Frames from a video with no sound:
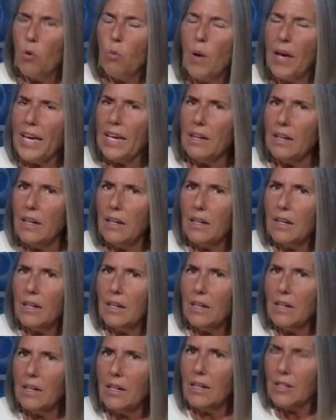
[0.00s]
Wait,
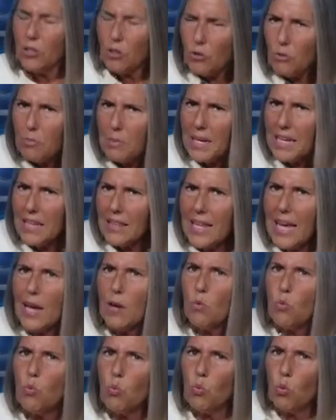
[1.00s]
you mean
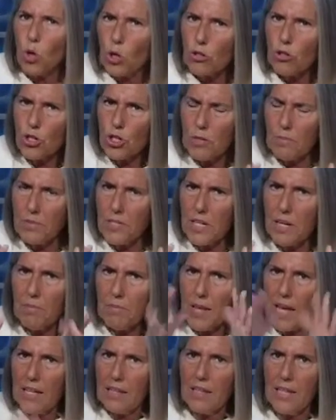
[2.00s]
they worshiped
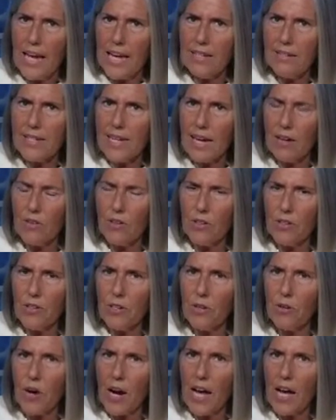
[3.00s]
him? They laid down on the
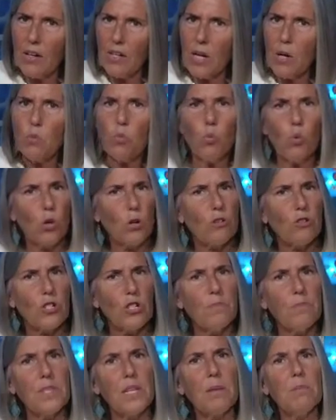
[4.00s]
ground and
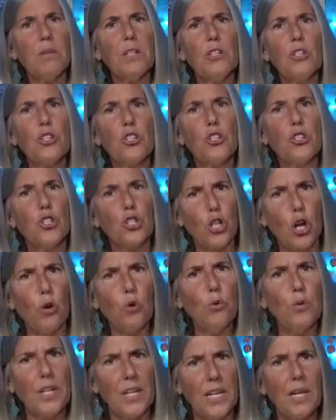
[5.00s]
worshiped him and
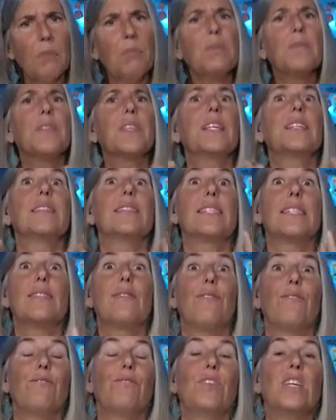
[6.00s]
showed him
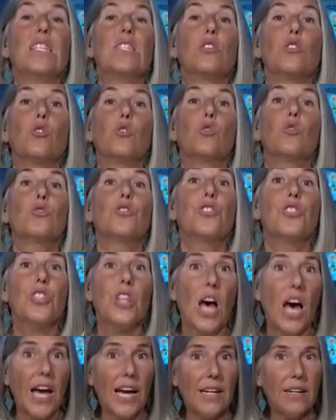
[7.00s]
this physical
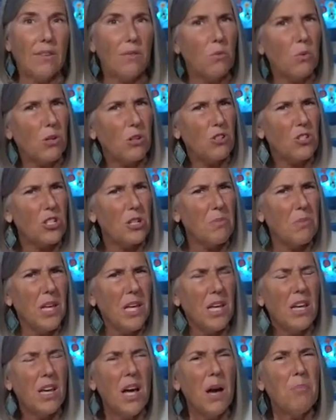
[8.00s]
sign of worship,
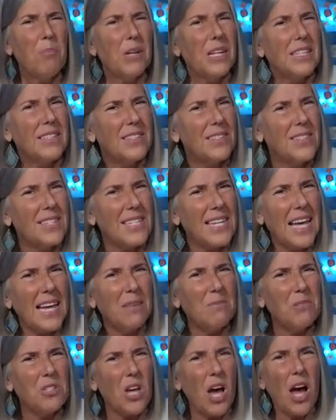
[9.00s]
but at the
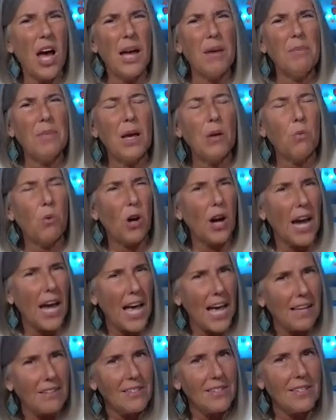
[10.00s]
same time they were
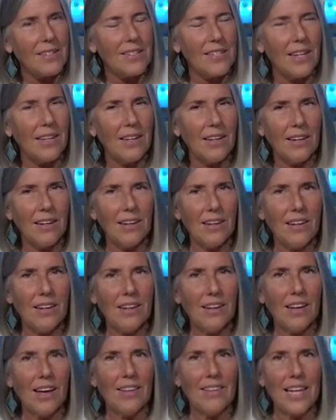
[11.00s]
hesitant
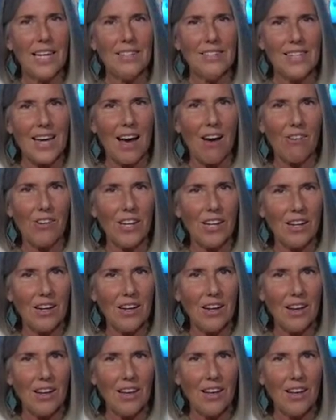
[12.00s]
and they doubted?